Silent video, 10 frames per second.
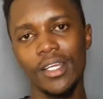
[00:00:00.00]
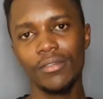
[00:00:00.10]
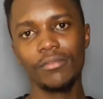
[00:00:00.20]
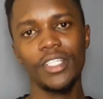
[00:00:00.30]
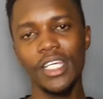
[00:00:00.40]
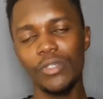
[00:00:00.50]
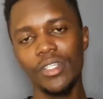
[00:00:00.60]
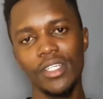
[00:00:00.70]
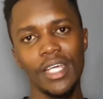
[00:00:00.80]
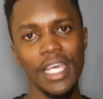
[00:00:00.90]
Share it with
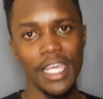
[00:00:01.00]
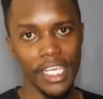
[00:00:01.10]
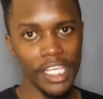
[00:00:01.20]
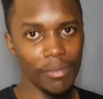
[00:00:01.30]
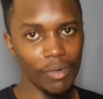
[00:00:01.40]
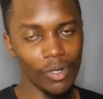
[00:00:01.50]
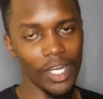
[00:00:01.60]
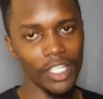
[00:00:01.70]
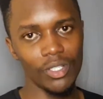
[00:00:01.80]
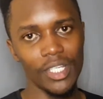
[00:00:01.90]
him or her
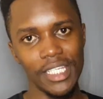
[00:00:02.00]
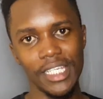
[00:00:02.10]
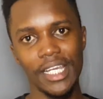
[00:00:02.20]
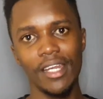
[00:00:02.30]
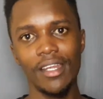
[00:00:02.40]
so that he can